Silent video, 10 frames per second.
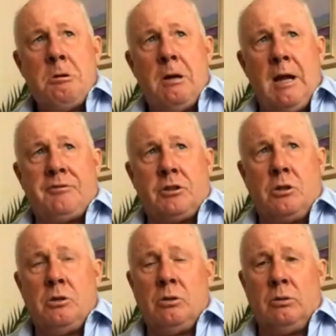left
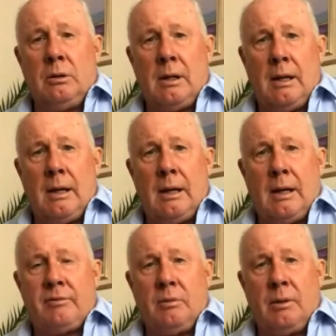school
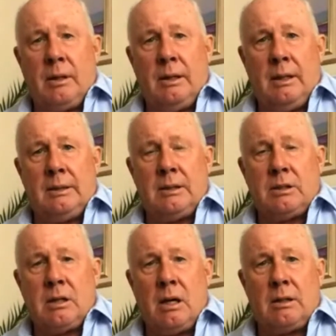after my
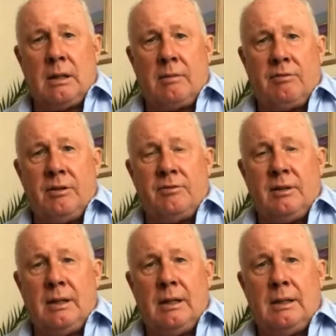intercert at
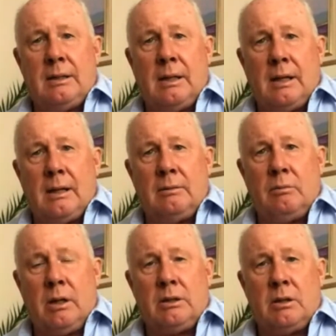15
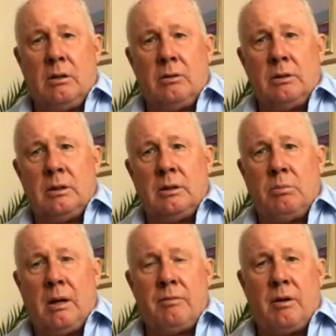and went to London to
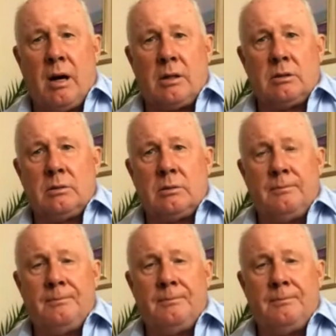play for Arsenal.